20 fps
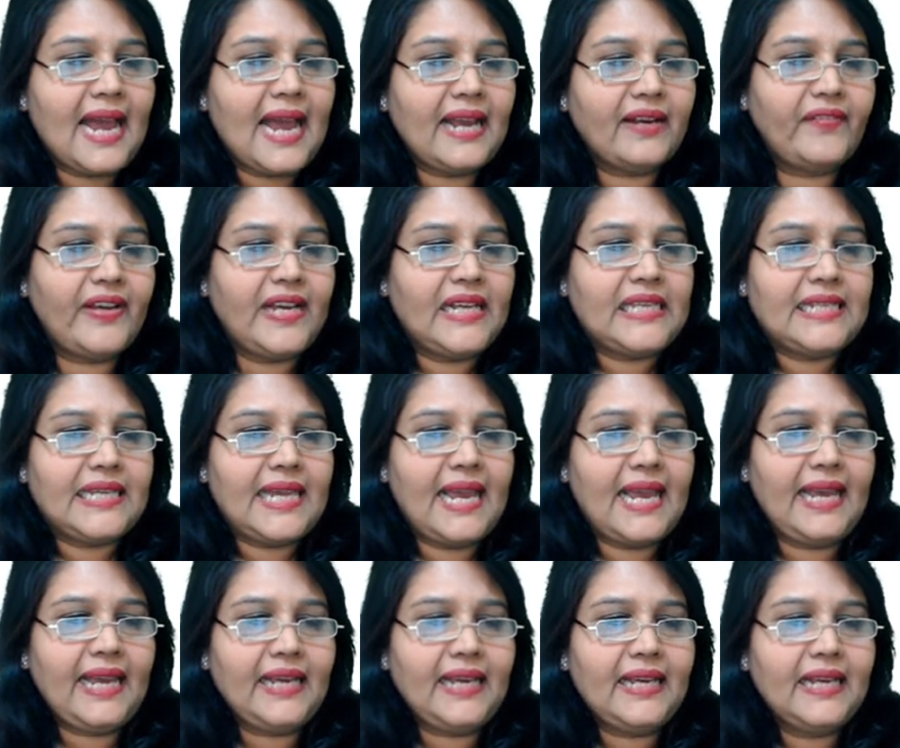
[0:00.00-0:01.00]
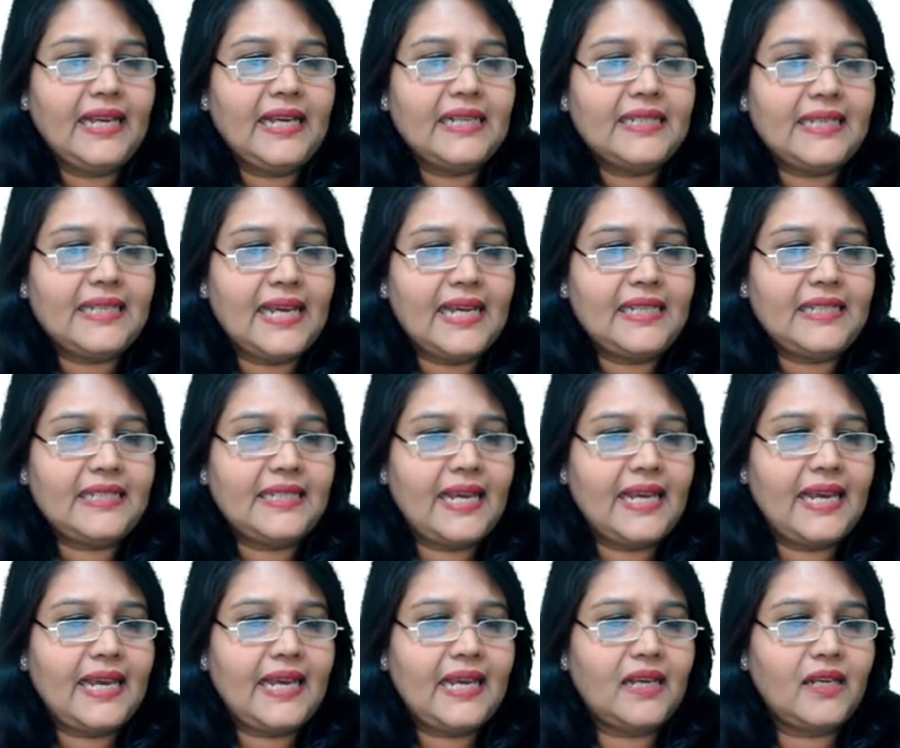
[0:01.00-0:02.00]
Can we say, since he
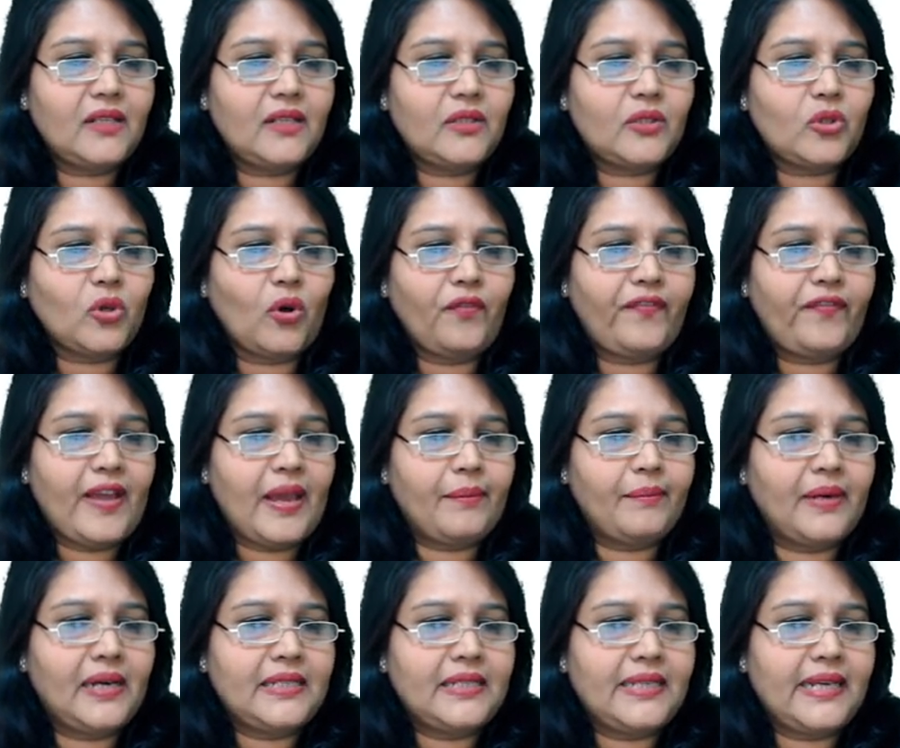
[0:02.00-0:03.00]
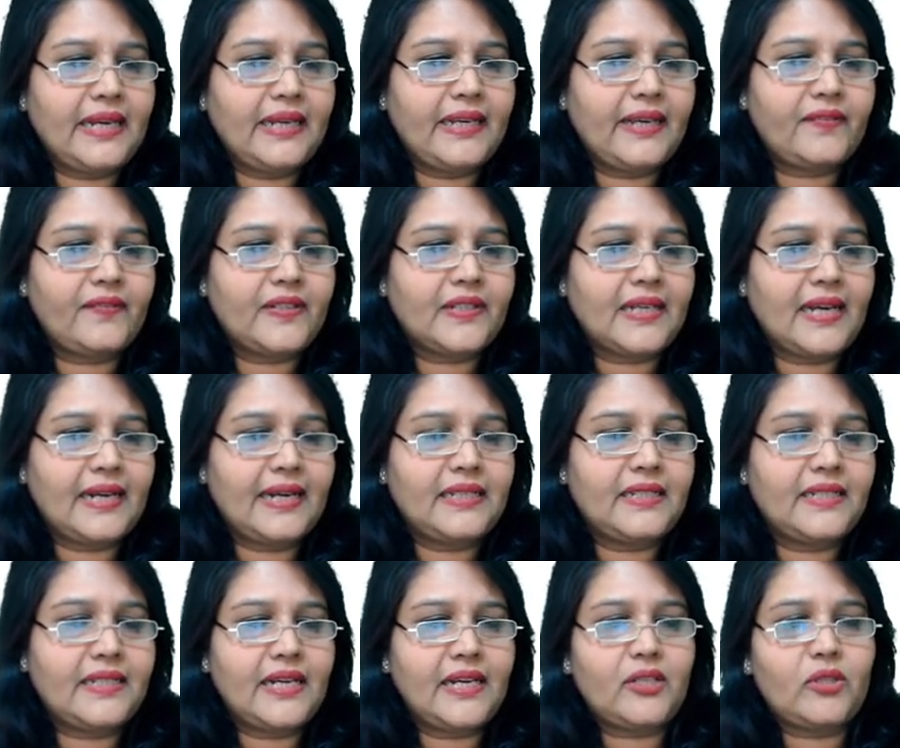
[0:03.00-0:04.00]
is so famous, he gives
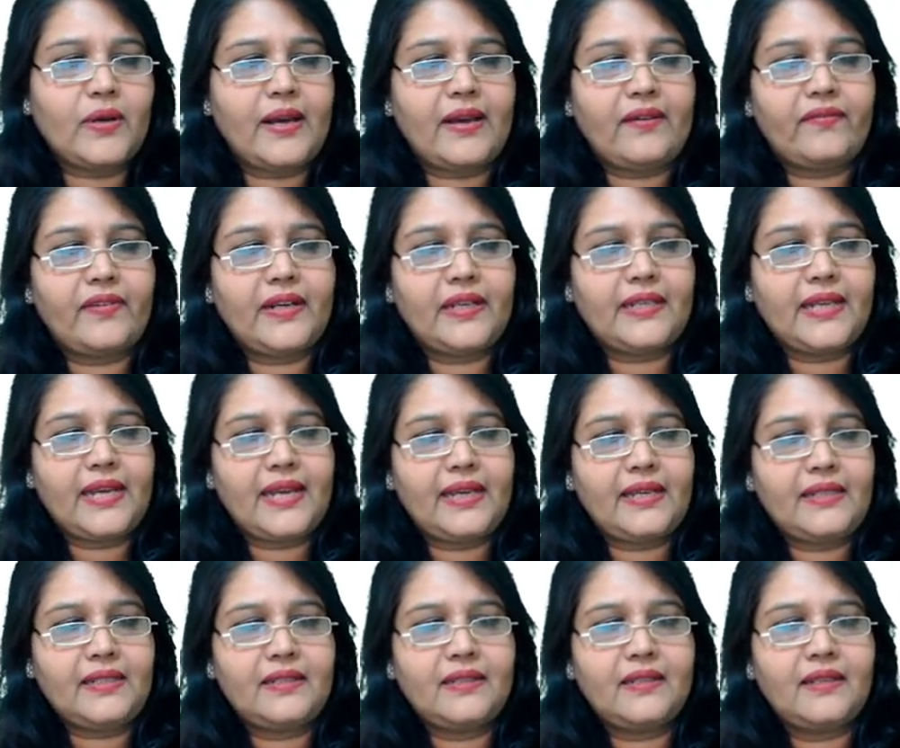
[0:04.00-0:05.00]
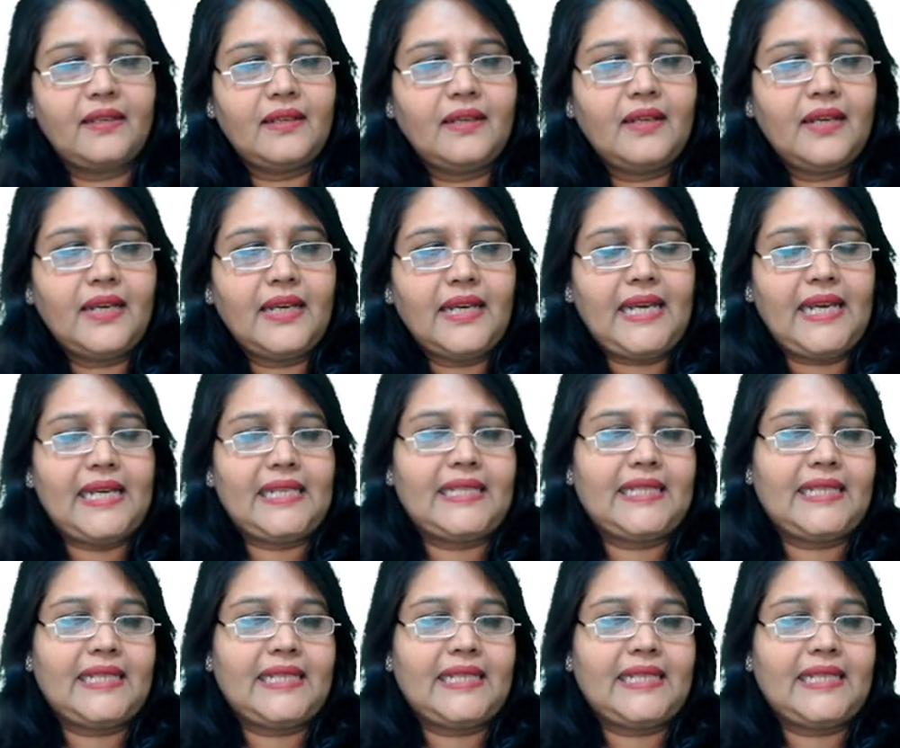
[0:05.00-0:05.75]
currency to everything he